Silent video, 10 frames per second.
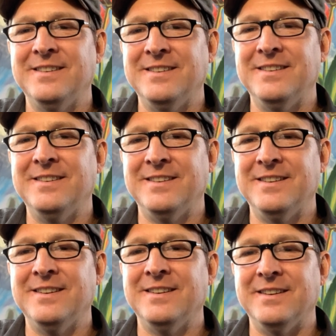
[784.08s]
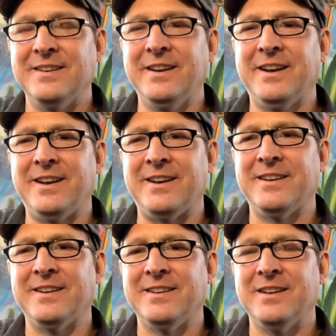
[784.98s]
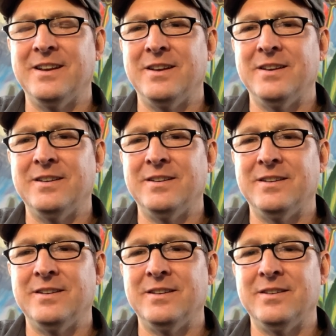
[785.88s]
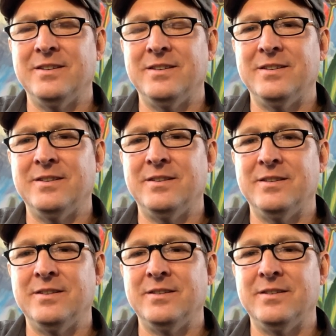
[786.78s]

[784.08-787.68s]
The person shown says nothing.